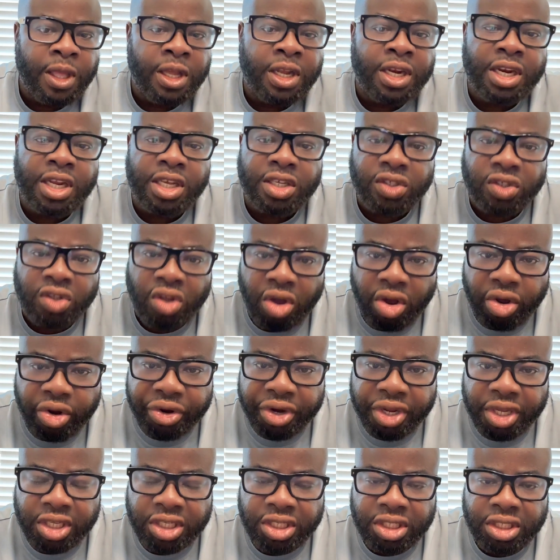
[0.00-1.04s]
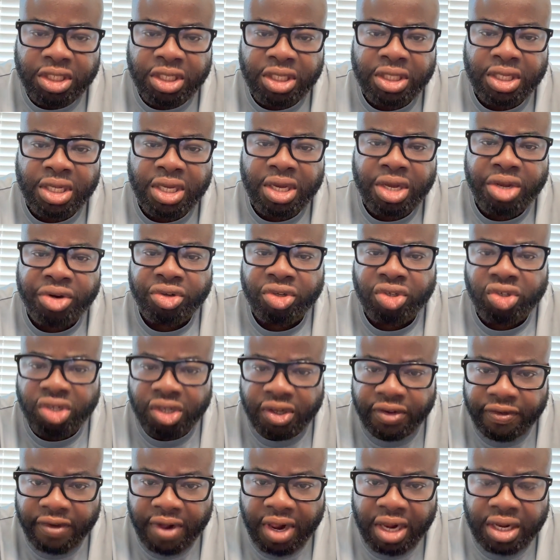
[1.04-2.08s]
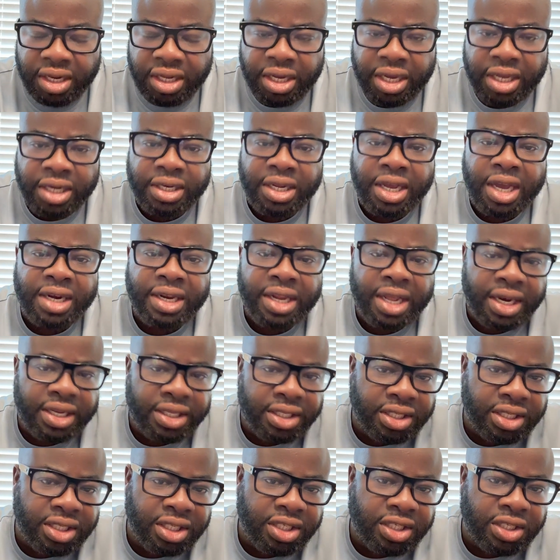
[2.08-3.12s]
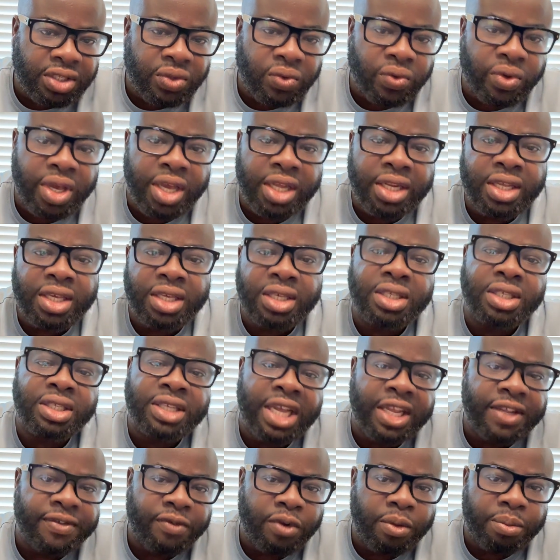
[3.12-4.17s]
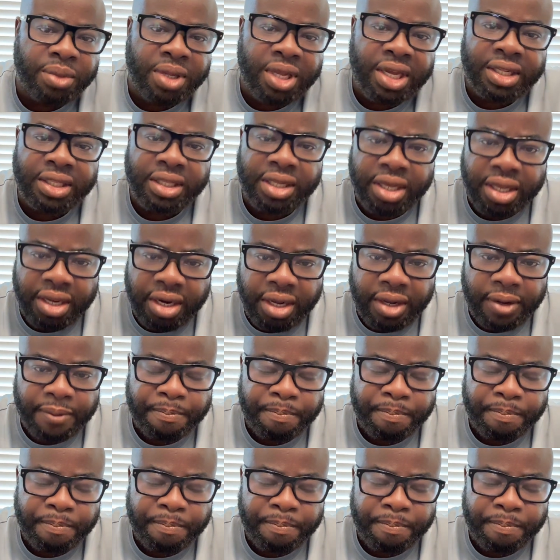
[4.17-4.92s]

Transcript: the storage, the retrieval, and the analysis to get insight from that data.